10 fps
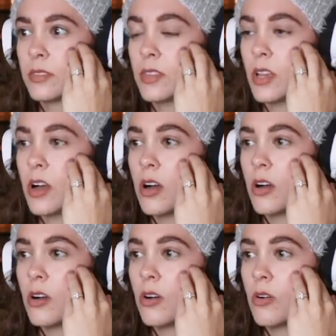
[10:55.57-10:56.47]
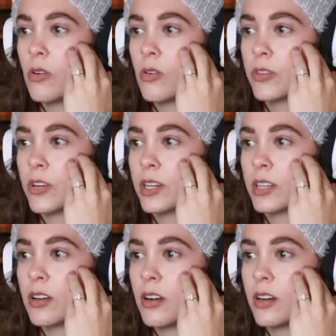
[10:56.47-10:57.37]
No, they're in
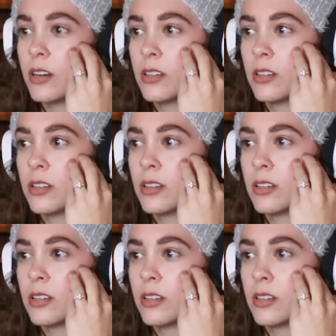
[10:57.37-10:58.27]
the car. Just me.